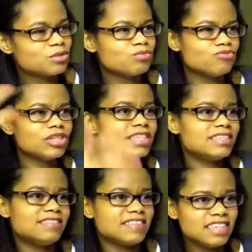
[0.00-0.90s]
Really
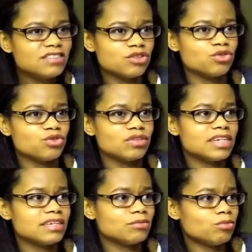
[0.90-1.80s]
seasonal, like
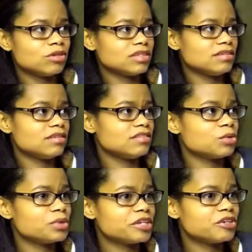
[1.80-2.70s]
what is
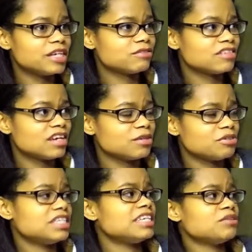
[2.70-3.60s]
going on outside
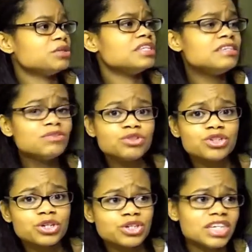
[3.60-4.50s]
right now. The leaves are
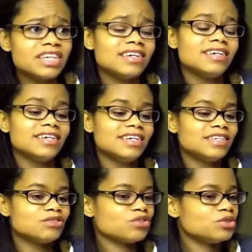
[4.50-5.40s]
turning,
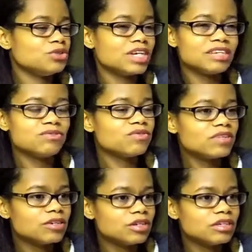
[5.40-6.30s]
so you kind of
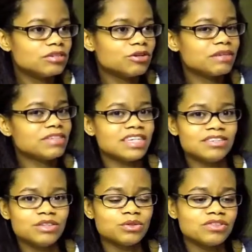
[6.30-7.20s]
gravitate
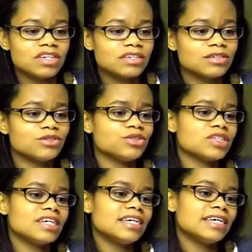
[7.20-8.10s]
to those colors.
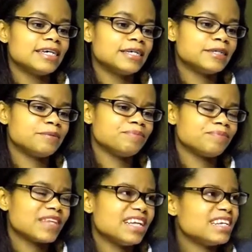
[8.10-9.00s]
And
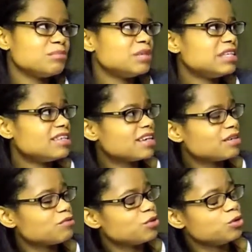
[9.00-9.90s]
it can be kind of
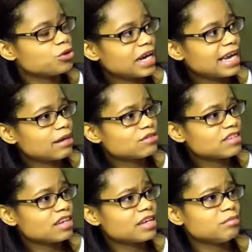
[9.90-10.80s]
gray
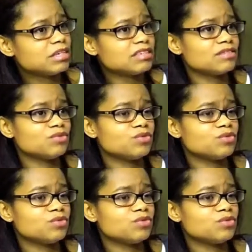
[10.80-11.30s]
outside because of